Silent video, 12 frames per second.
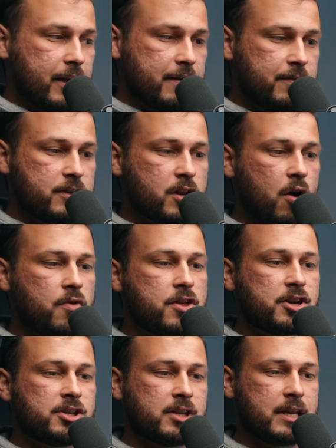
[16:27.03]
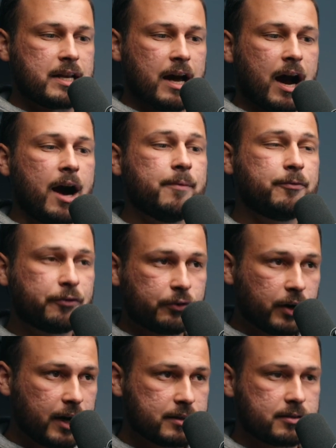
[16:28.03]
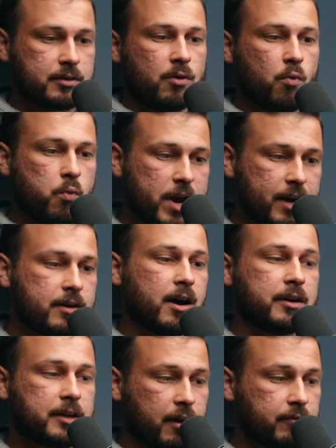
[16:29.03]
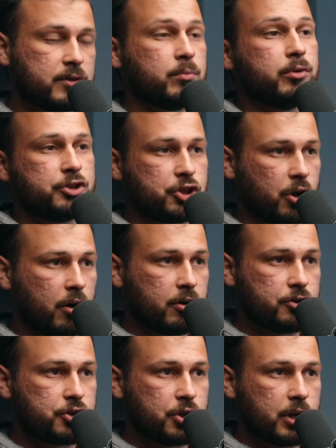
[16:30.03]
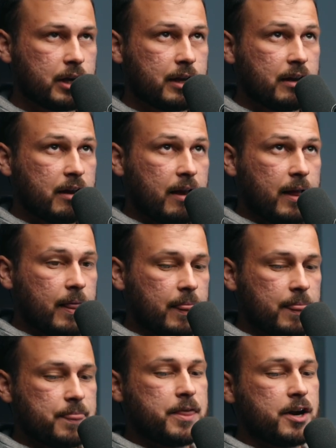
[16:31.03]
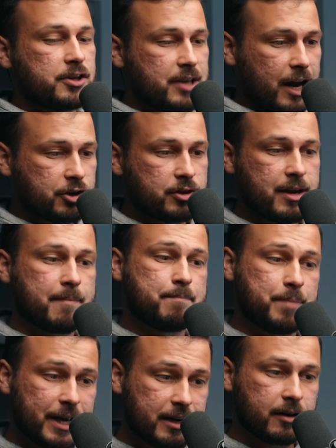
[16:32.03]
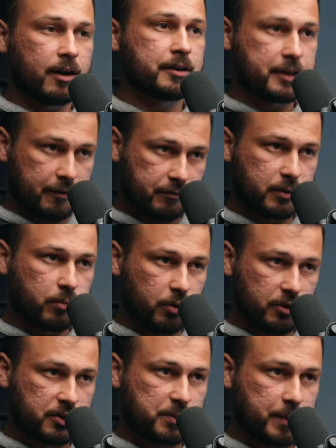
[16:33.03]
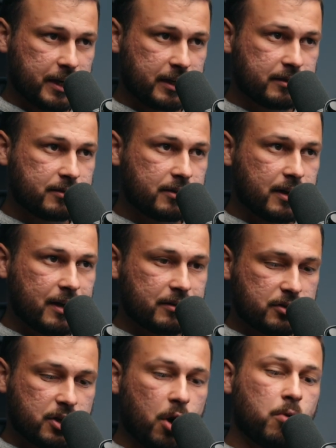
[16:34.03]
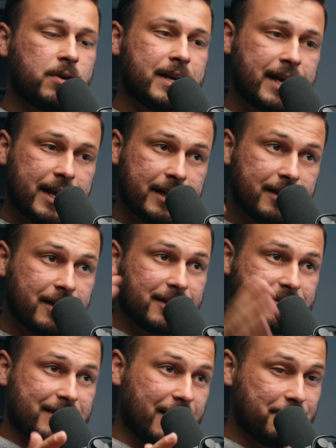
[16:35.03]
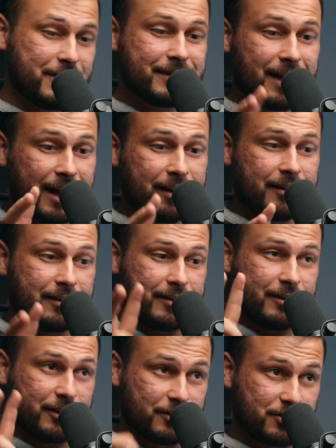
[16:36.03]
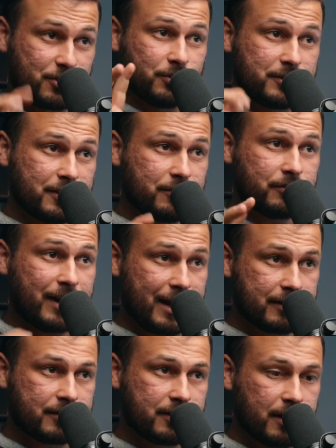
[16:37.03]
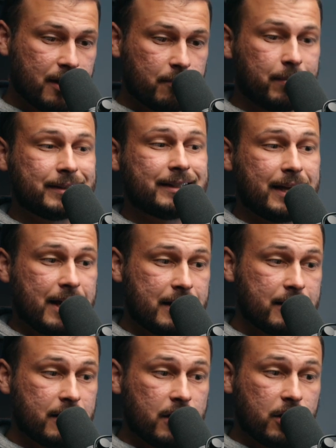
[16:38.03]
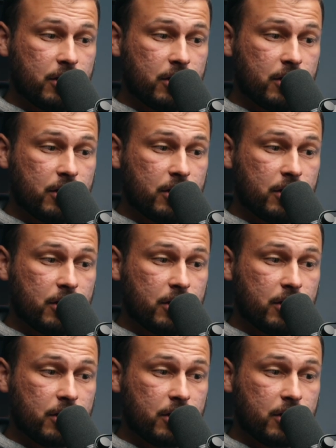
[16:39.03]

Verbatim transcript: even though there's an upfront weird uncomfortable charge there's actually a bigger uncomfortable experience is going in saving that consultant rate but then